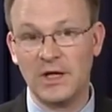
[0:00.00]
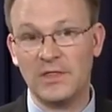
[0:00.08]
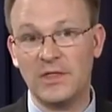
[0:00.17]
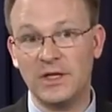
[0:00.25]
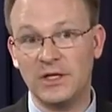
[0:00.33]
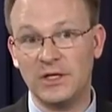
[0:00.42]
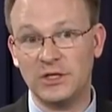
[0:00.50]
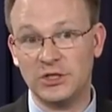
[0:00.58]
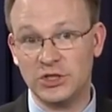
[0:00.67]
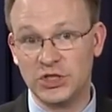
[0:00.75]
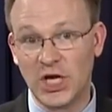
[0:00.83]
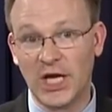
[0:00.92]
The
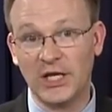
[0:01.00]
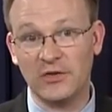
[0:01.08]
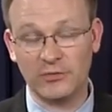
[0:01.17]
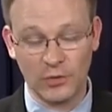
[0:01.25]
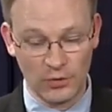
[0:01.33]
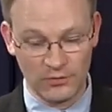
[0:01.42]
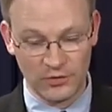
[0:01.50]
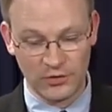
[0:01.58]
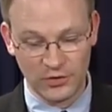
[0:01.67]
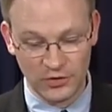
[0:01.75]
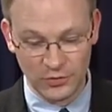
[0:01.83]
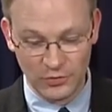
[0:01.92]
Chinese
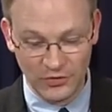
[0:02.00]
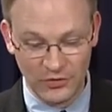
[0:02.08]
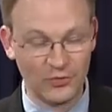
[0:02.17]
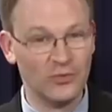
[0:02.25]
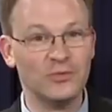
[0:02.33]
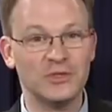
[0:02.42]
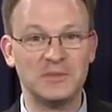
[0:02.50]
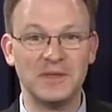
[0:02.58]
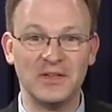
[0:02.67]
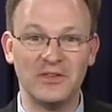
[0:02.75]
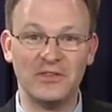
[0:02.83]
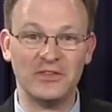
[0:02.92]
rover, U-2, which
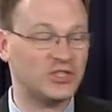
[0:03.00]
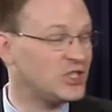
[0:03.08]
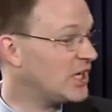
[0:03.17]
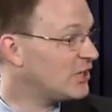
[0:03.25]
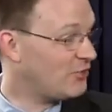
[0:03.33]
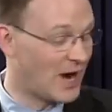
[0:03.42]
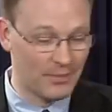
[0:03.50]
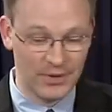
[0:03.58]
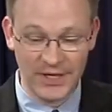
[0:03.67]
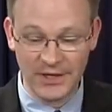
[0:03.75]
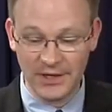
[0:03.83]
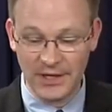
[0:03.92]
means Jade
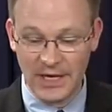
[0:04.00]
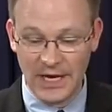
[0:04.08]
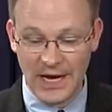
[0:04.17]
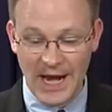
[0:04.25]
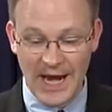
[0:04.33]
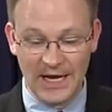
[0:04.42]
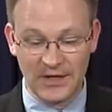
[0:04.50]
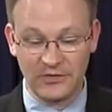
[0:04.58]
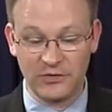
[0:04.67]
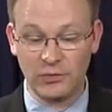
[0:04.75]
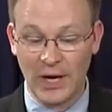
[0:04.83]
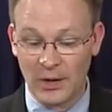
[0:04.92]
Rabbit, has
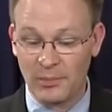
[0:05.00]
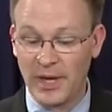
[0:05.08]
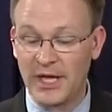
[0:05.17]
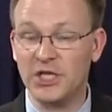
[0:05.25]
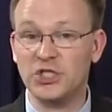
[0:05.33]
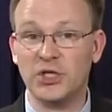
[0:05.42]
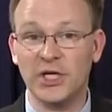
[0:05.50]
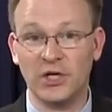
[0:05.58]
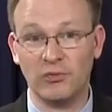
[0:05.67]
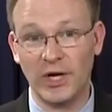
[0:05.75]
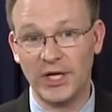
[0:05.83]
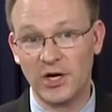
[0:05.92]
ground-penetrating
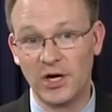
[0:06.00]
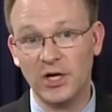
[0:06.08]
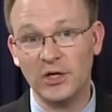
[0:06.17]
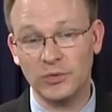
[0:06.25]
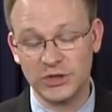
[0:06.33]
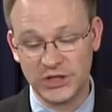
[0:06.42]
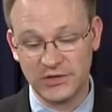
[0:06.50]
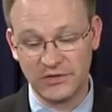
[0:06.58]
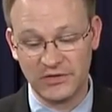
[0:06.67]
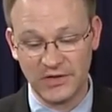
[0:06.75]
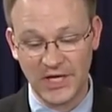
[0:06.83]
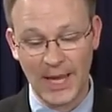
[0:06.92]
radar, which
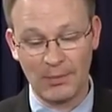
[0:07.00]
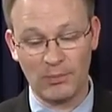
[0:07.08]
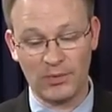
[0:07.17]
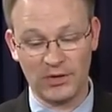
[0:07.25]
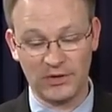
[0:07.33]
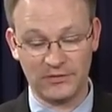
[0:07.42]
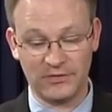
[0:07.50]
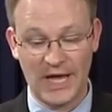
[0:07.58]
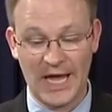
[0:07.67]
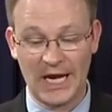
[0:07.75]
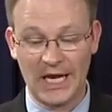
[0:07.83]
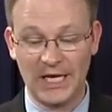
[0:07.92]
is capable of
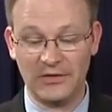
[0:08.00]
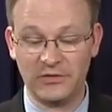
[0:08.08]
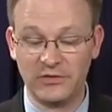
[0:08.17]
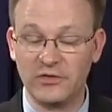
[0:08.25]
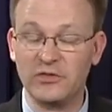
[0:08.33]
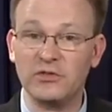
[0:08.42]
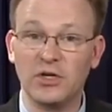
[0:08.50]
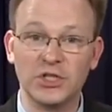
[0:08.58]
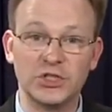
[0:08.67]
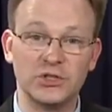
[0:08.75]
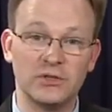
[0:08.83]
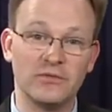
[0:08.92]
analyzing the
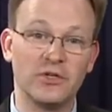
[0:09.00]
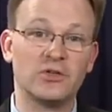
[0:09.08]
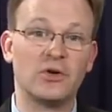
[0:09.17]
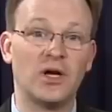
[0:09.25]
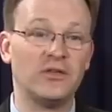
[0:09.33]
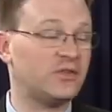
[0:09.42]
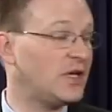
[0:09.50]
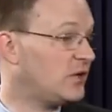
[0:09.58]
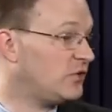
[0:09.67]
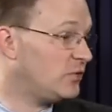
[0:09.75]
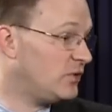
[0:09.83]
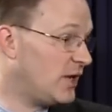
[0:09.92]
structure of the crust down
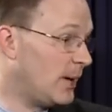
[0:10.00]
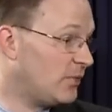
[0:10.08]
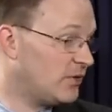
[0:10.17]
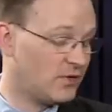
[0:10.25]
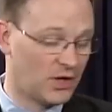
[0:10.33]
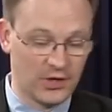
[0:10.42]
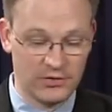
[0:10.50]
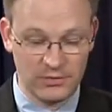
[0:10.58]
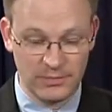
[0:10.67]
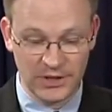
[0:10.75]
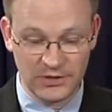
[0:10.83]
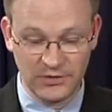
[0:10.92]
to a depth of 100
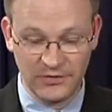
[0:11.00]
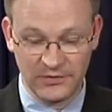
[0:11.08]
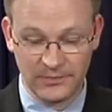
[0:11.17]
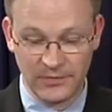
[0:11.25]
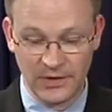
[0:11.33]
meters.